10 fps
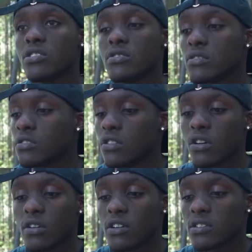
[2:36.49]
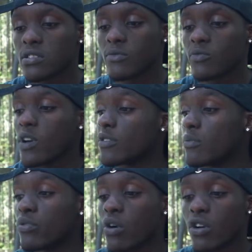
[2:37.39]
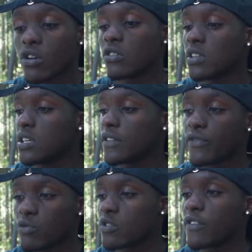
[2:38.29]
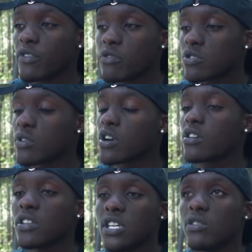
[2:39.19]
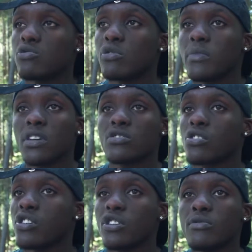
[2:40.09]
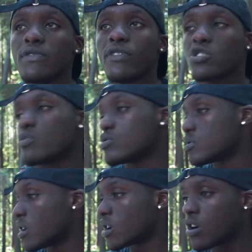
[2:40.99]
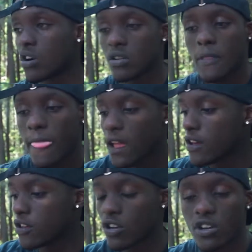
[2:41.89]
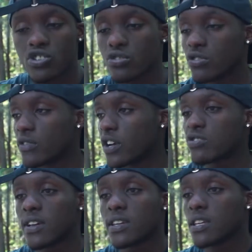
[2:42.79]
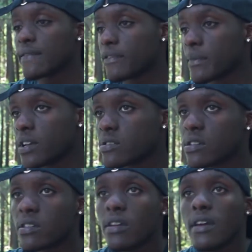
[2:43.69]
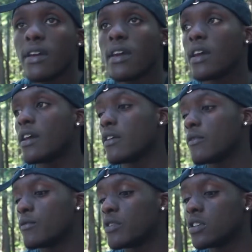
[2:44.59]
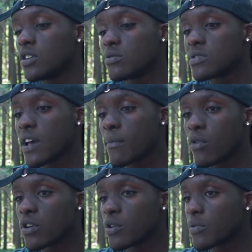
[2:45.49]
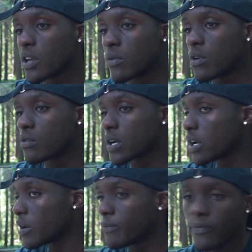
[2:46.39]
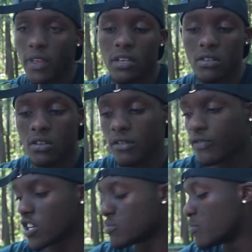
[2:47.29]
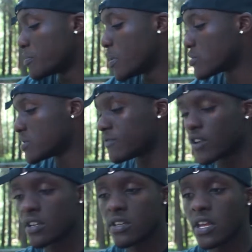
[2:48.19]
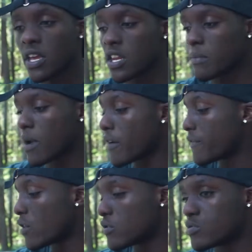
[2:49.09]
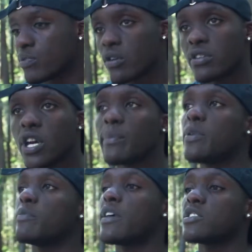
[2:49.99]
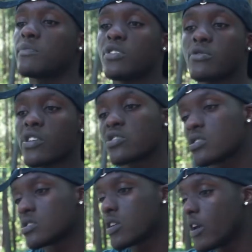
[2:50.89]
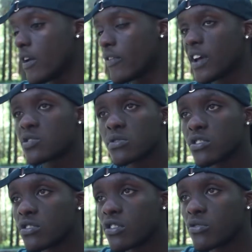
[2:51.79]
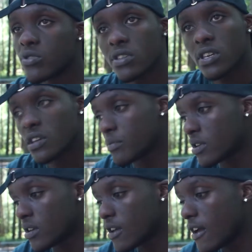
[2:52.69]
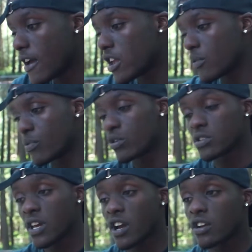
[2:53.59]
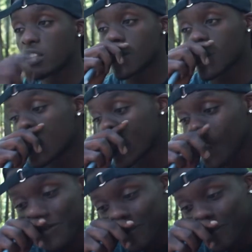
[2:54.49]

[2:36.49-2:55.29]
you know, because the bro Early, if he wasn't with Early, he was with me. So Early was the first person I called. You know, I was shooting around trying to get information. And really, it was that morning when I woke up and, you know, Facebook posts was flooding in and my phone's blowing up, people asking me questions. That's when, you know, it really hit me and it broke down, because